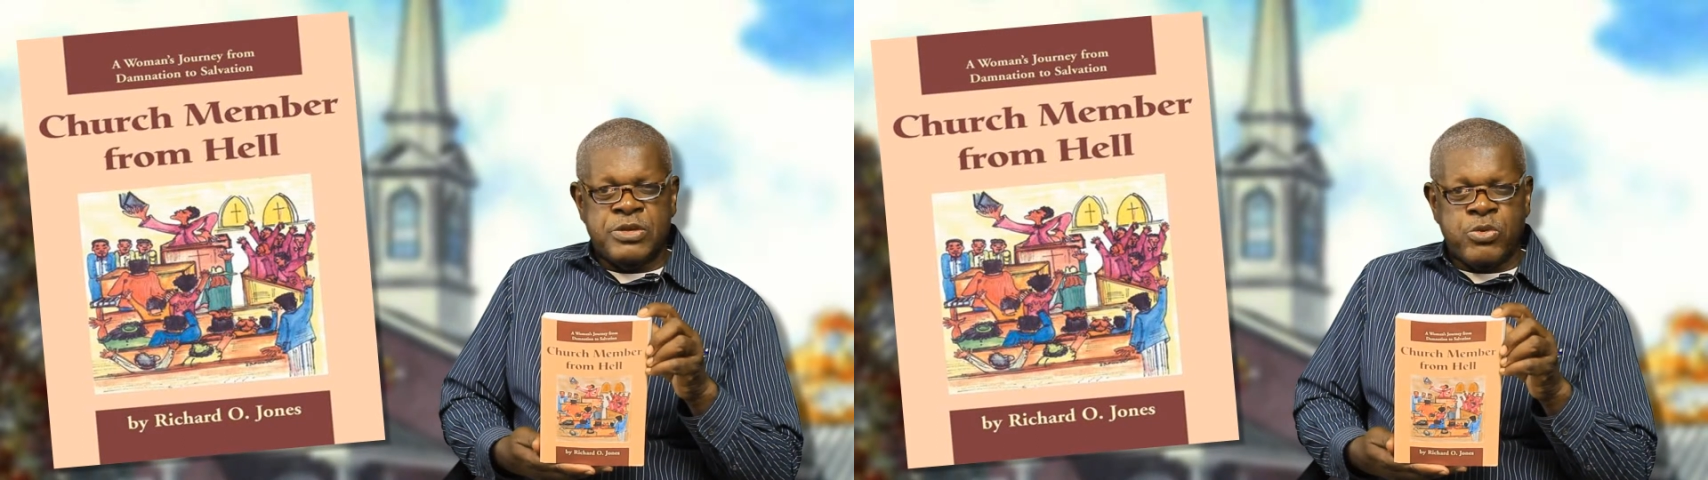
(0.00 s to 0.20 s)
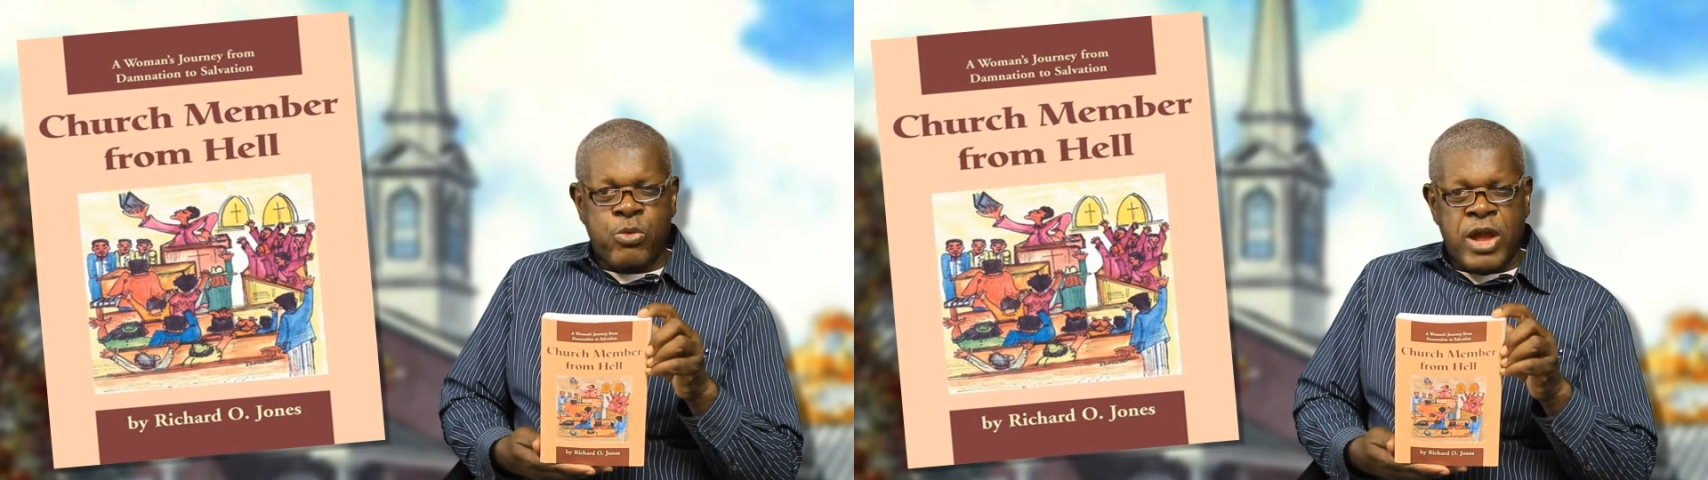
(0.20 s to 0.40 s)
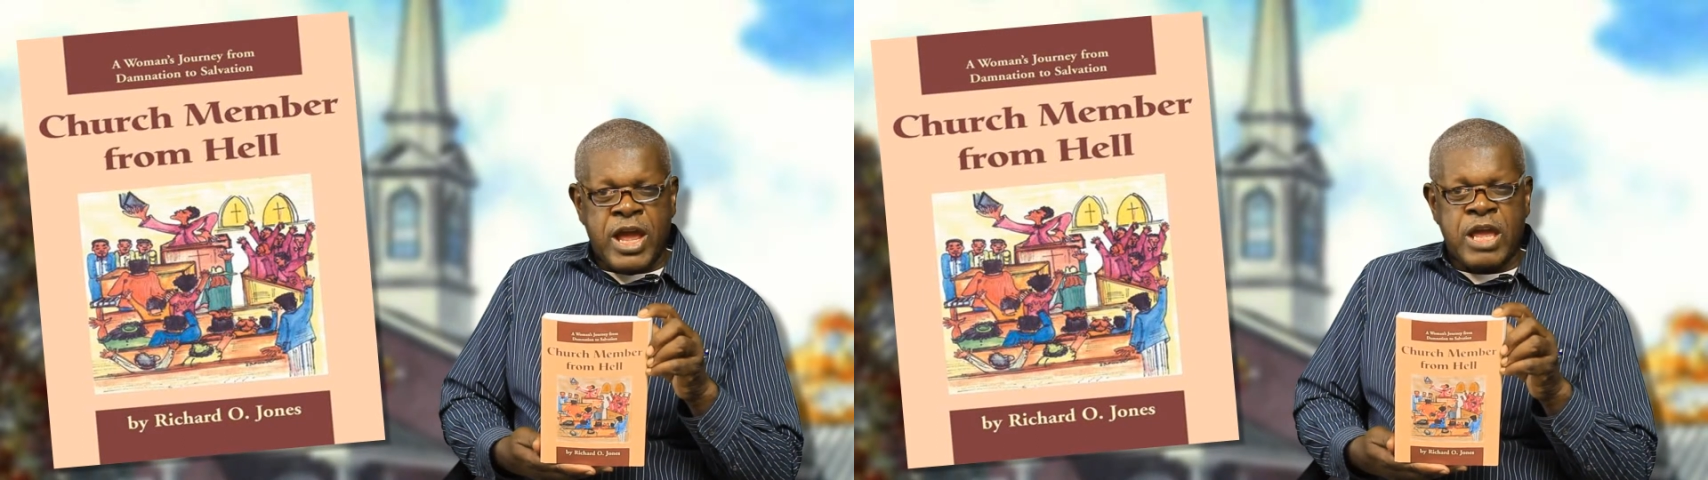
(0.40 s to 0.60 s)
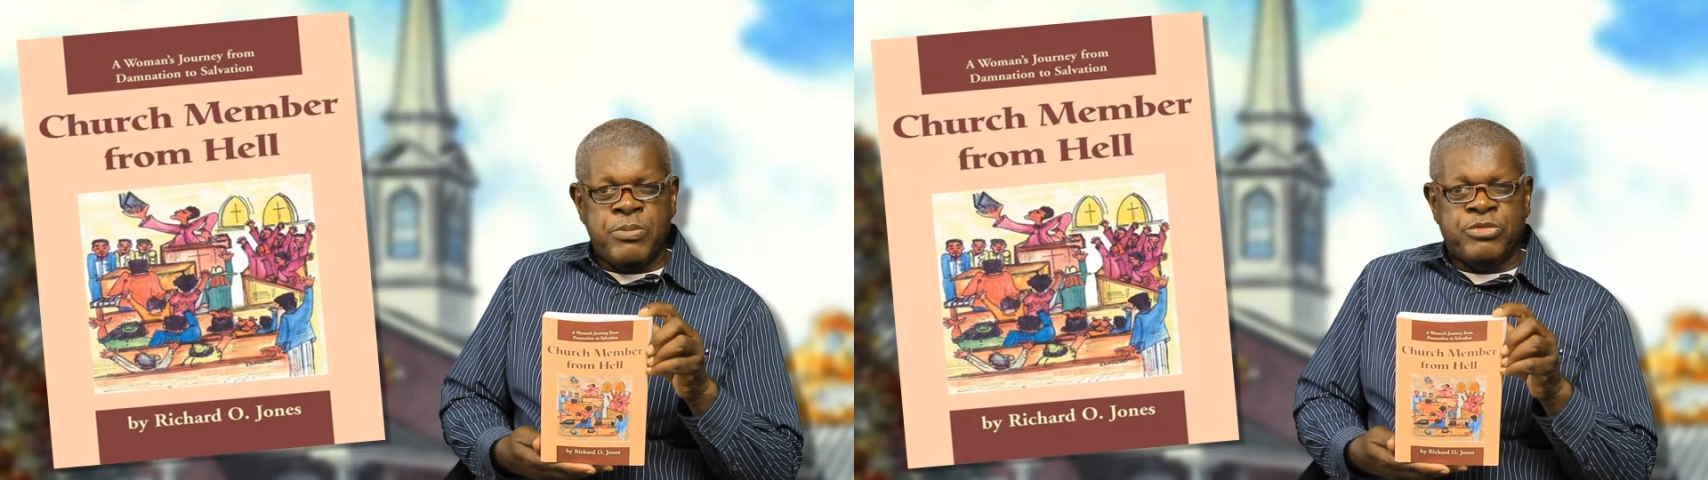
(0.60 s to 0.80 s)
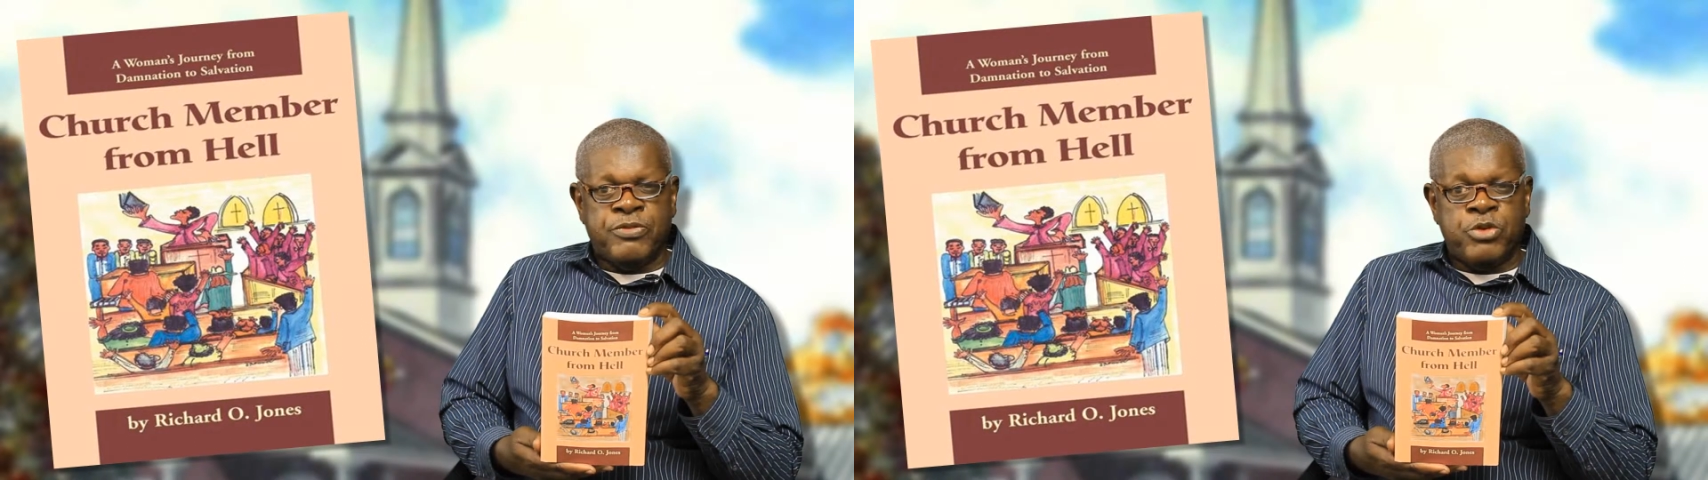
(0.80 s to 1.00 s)

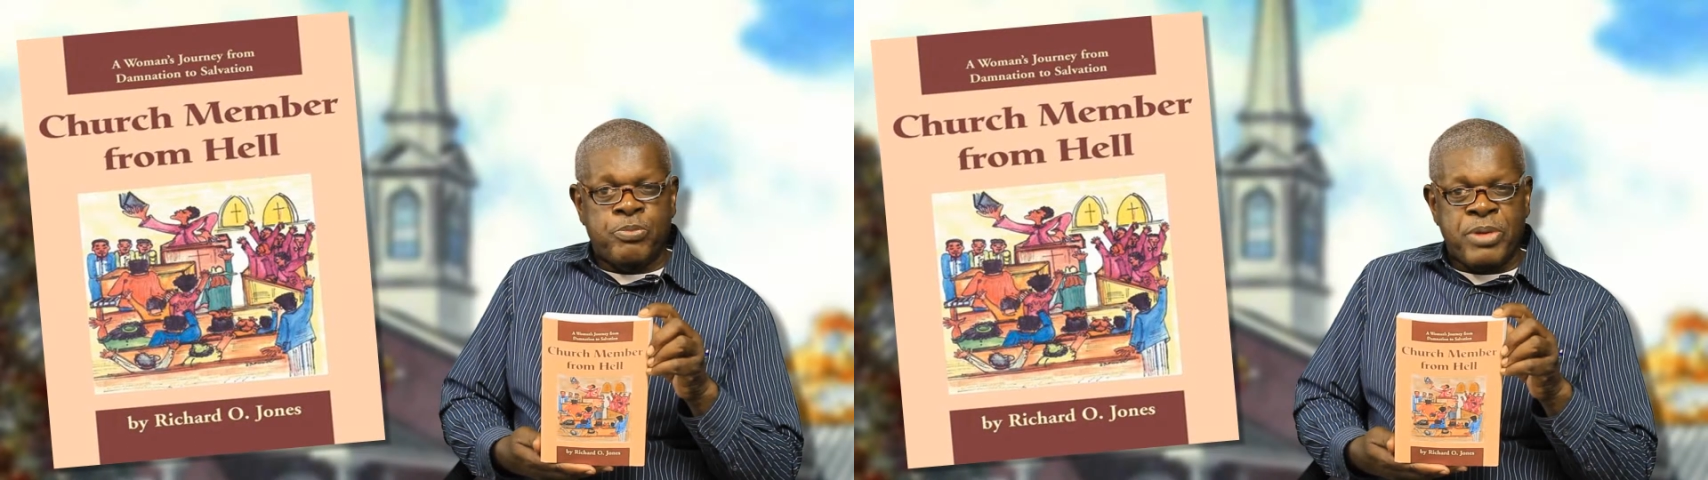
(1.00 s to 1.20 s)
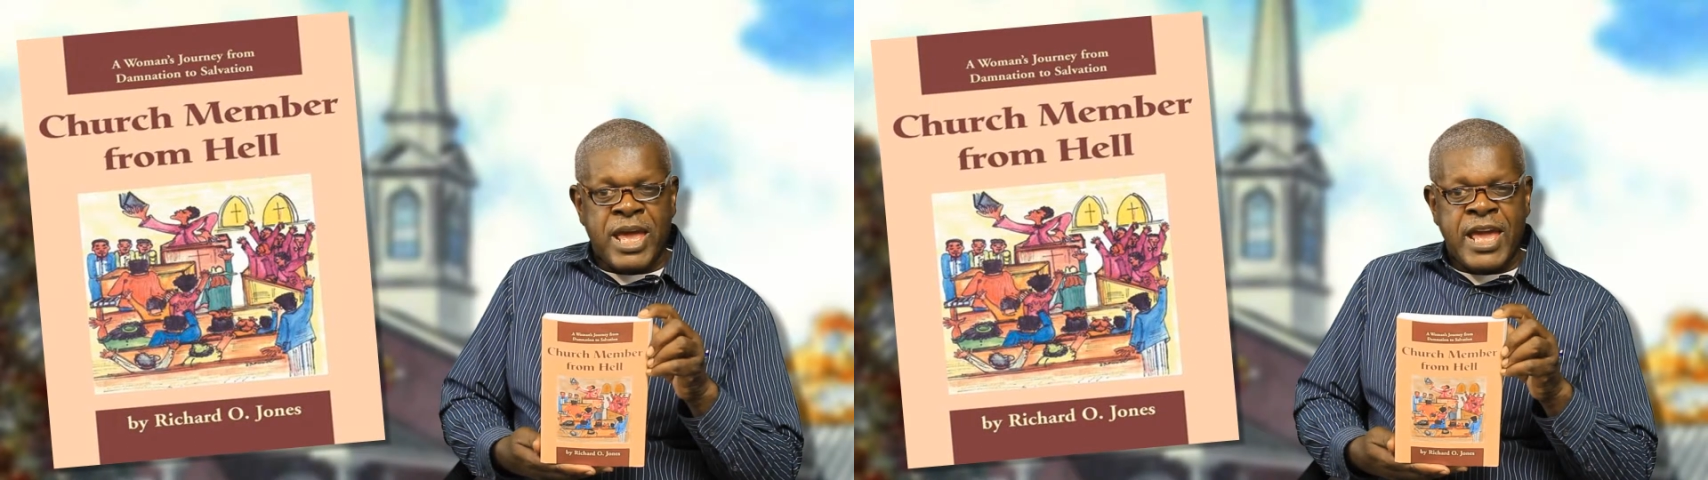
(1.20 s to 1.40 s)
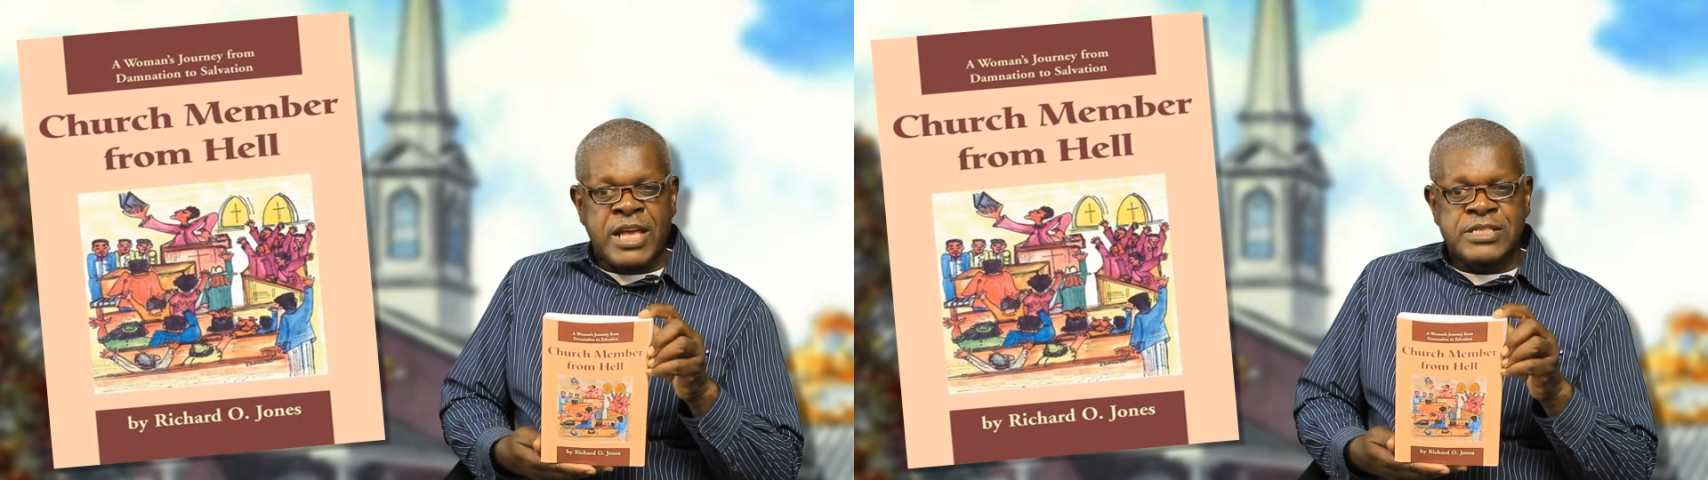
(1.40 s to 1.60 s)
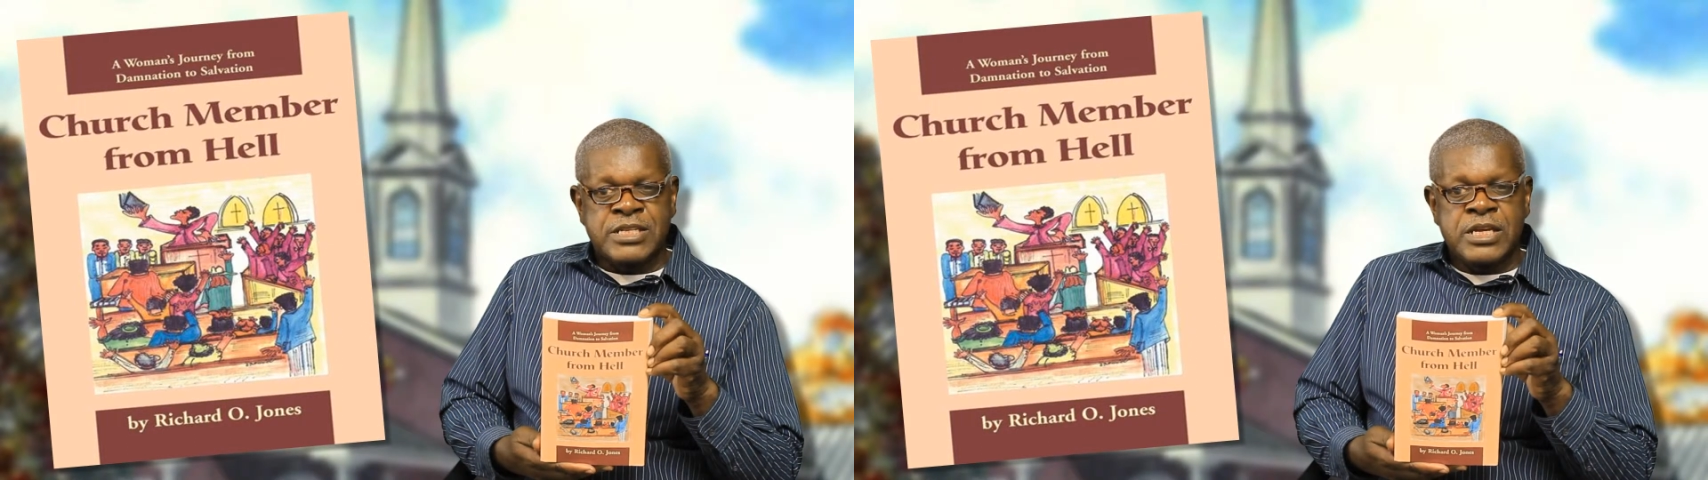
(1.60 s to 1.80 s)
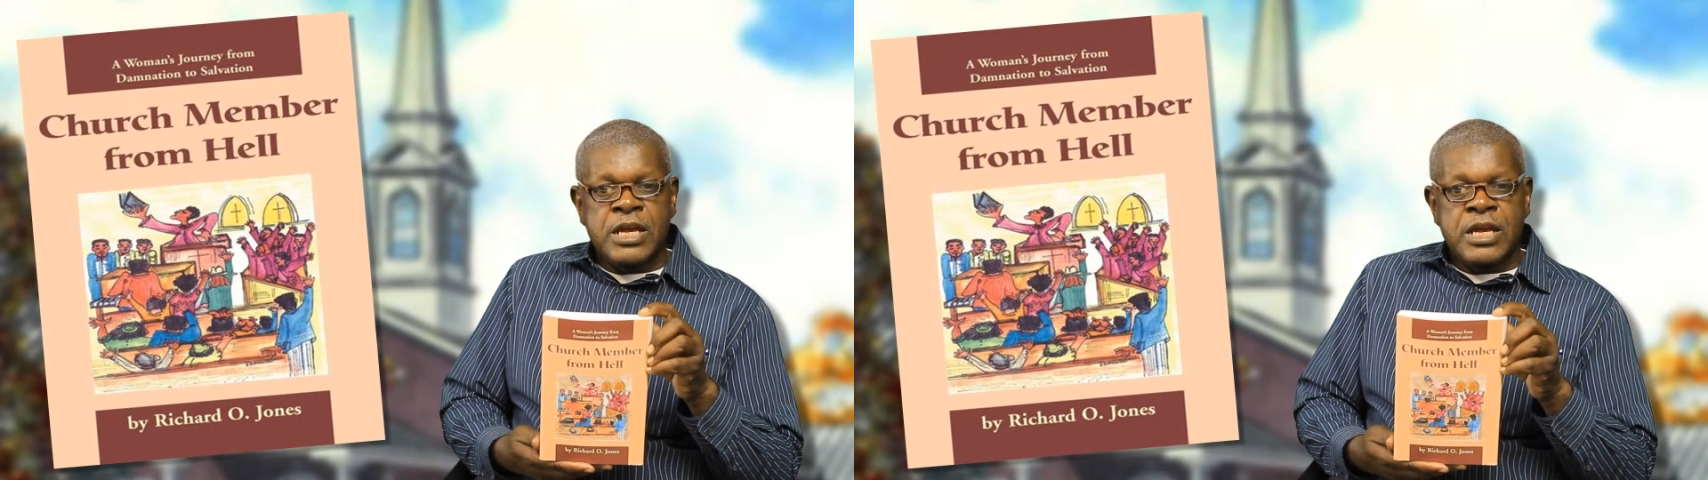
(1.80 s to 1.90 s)
crimes of your past